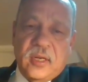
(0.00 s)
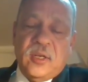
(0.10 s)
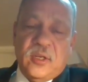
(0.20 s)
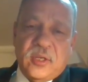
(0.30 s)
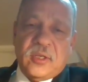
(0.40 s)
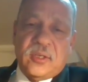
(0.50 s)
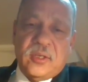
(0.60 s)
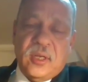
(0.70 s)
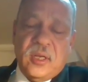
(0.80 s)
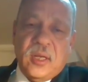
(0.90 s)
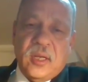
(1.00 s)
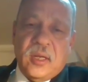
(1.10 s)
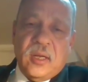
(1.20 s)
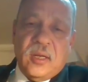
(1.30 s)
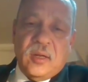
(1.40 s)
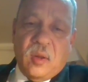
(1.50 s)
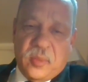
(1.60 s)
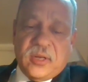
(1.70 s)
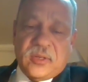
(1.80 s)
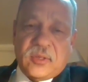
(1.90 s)
indigenous
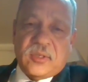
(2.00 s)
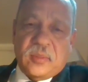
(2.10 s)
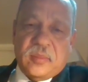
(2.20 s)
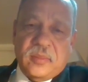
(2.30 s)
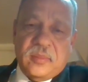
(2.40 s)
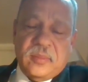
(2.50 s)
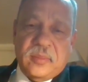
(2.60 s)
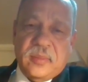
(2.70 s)
operating system.